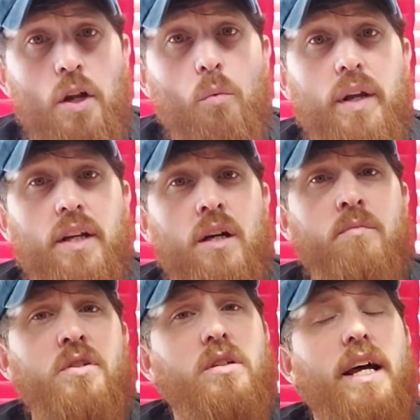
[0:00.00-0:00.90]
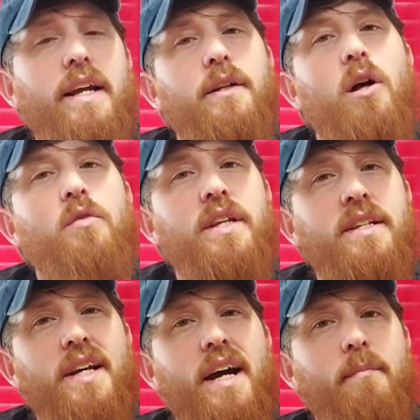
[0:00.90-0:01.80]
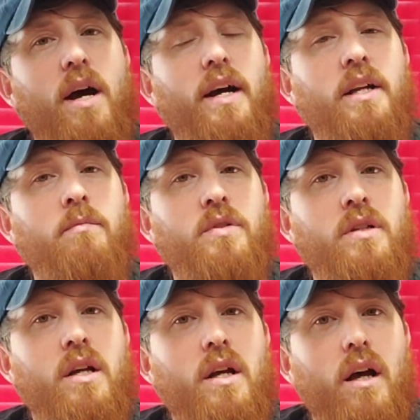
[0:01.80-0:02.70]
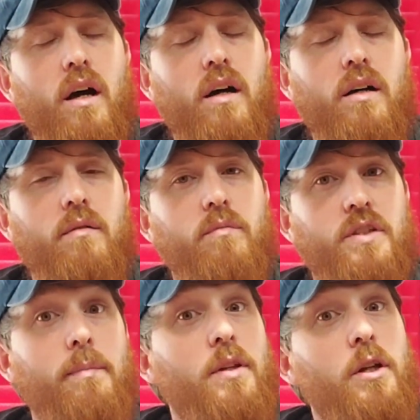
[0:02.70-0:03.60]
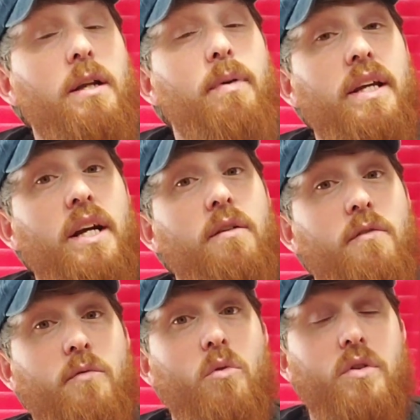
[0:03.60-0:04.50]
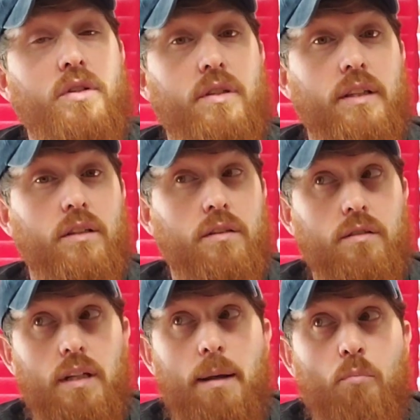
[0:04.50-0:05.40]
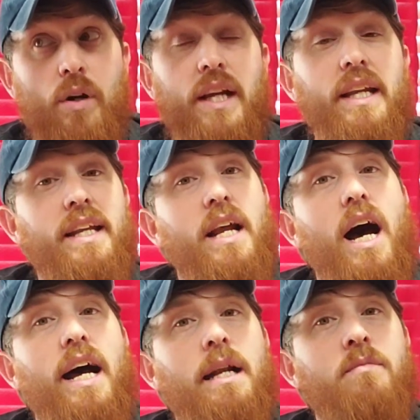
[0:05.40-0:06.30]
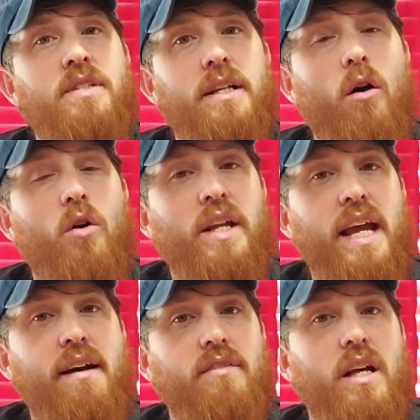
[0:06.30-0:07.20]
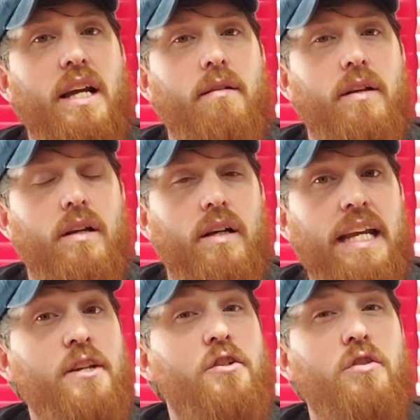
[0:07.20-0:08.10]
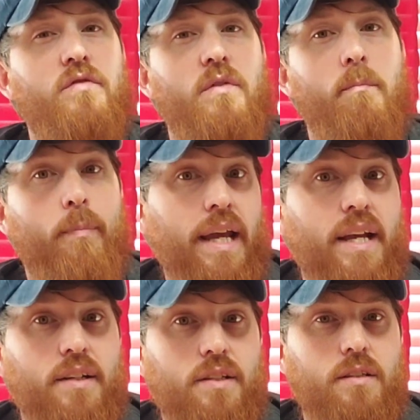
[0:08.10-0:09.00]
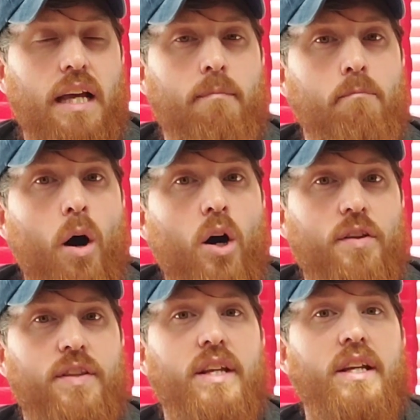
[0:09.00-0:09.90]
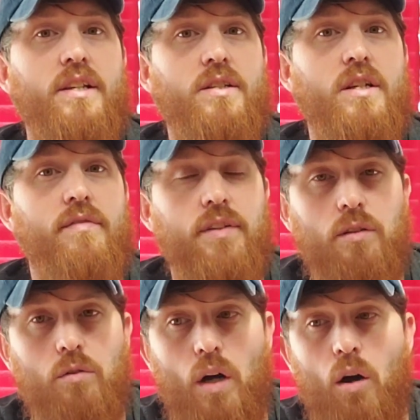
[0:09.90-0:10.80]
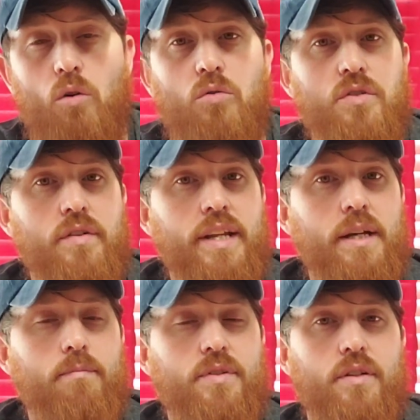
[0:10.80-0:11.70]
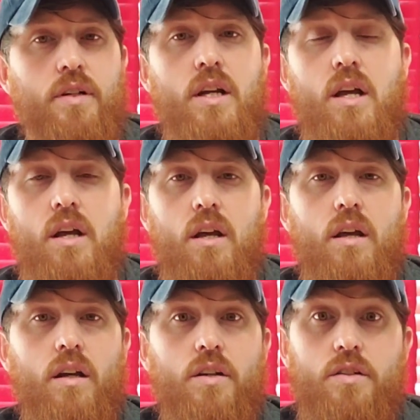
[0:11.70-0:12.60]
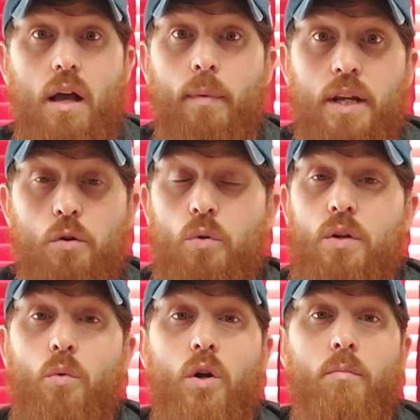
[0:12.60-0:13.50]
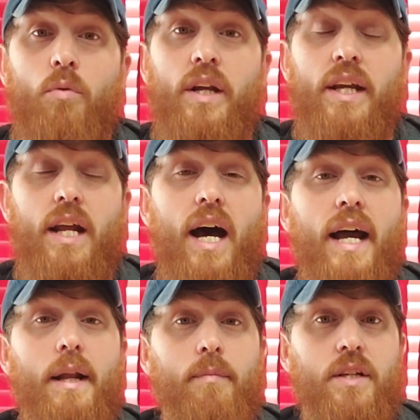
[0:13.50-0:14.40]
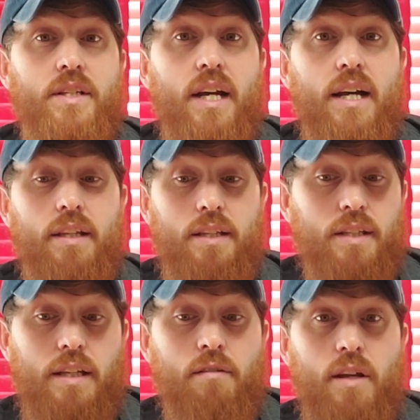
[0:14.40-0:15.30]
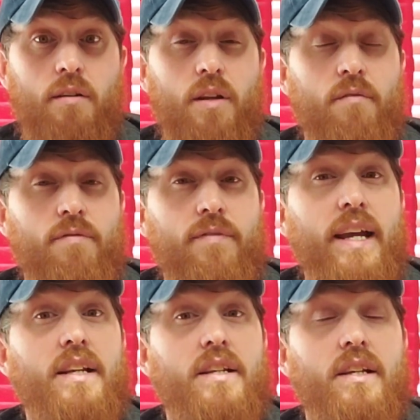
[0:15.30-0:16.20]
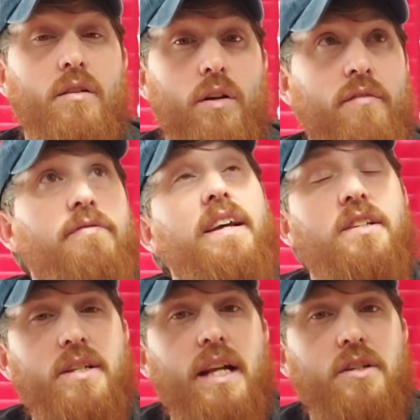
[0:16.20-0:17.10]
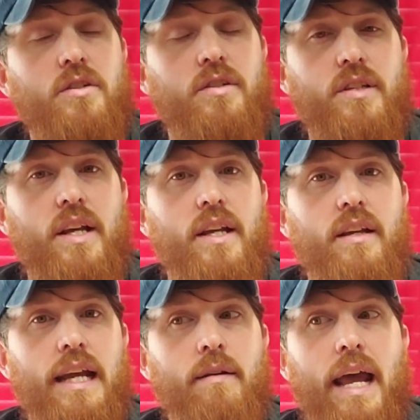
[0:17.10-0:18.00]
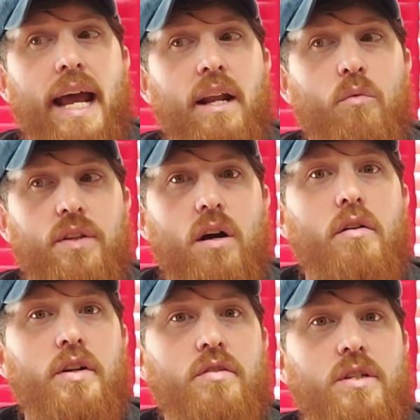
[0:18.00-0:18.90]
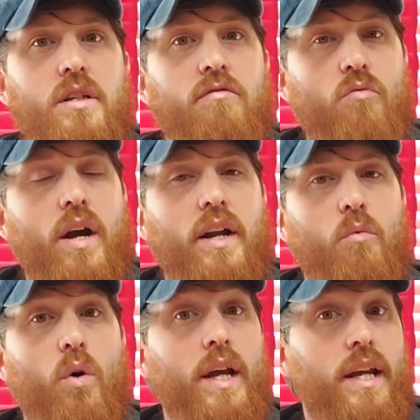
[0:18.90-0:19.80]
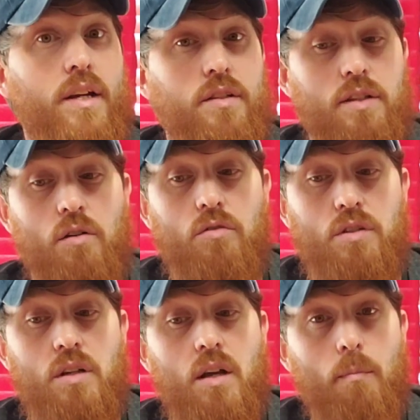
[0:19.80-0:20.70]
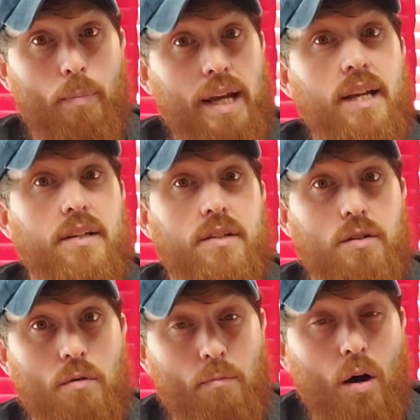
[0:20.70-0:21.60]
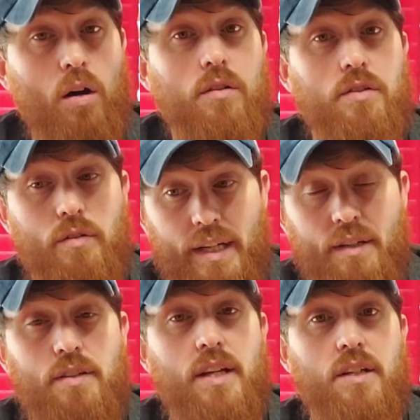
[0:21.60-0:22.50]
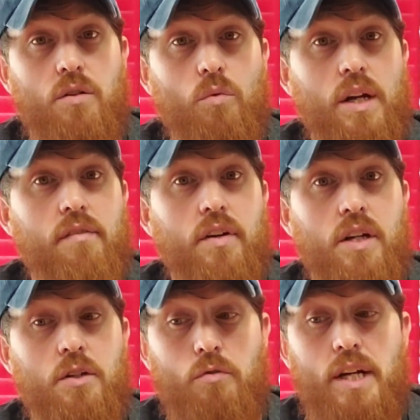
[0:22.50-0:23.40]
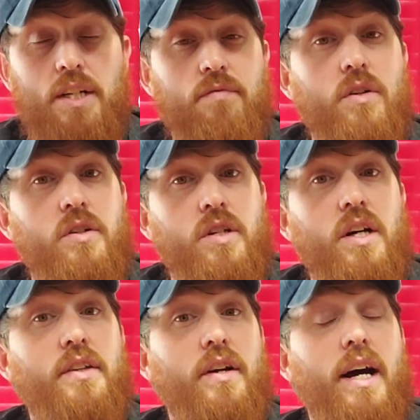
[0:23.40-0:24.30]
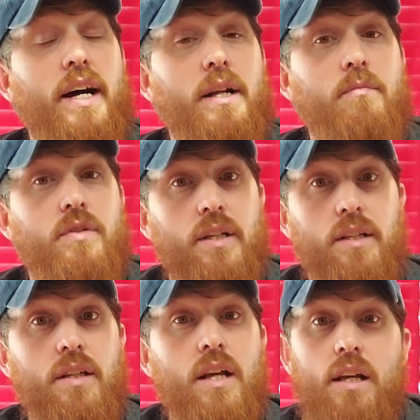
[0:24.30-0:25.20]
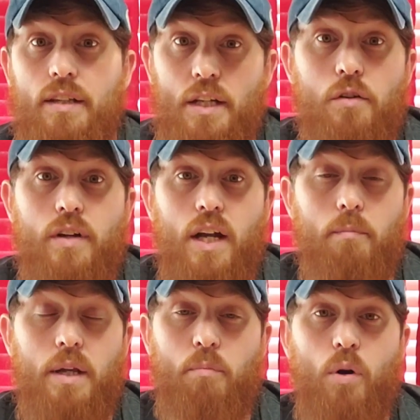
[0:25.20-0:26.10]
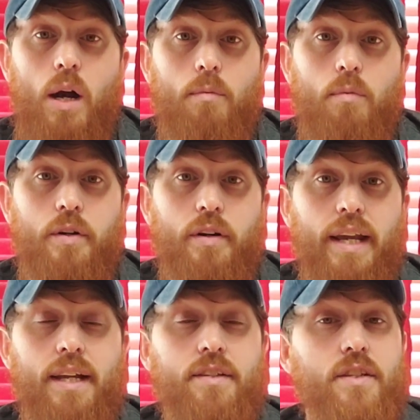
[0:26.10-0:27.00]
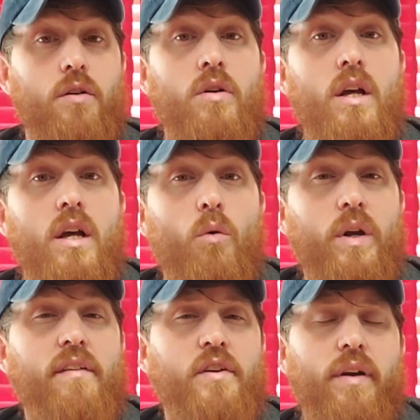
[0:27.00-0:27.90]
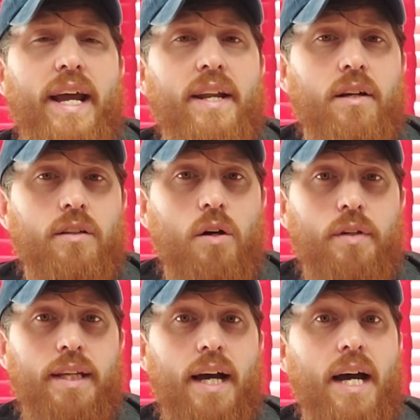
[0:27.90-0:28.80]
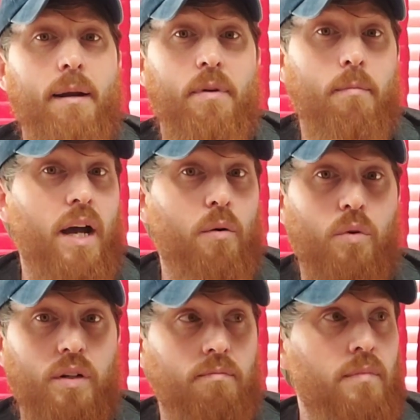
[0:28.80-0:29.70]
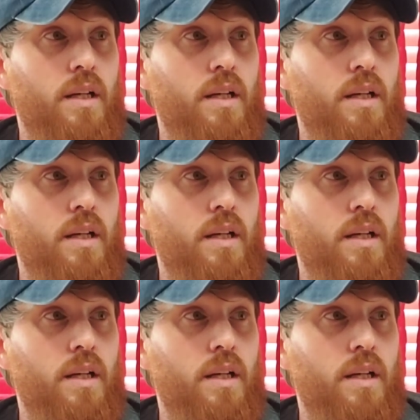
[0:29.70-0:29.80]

when it comes to like clothing type items, something you need to be careful for is like bringing in items that already have like issues from pests, like mothing and stuff, the little holes or nips, or because I mean you wouldn't want to bring an item that's got this infected or infested, I should say, and add it with all your stuff right away, because those pests or moths or insects or whatever could transfer to other items, and then you got a big problem on your hands. So whenever you're adding a clothing item, you might want to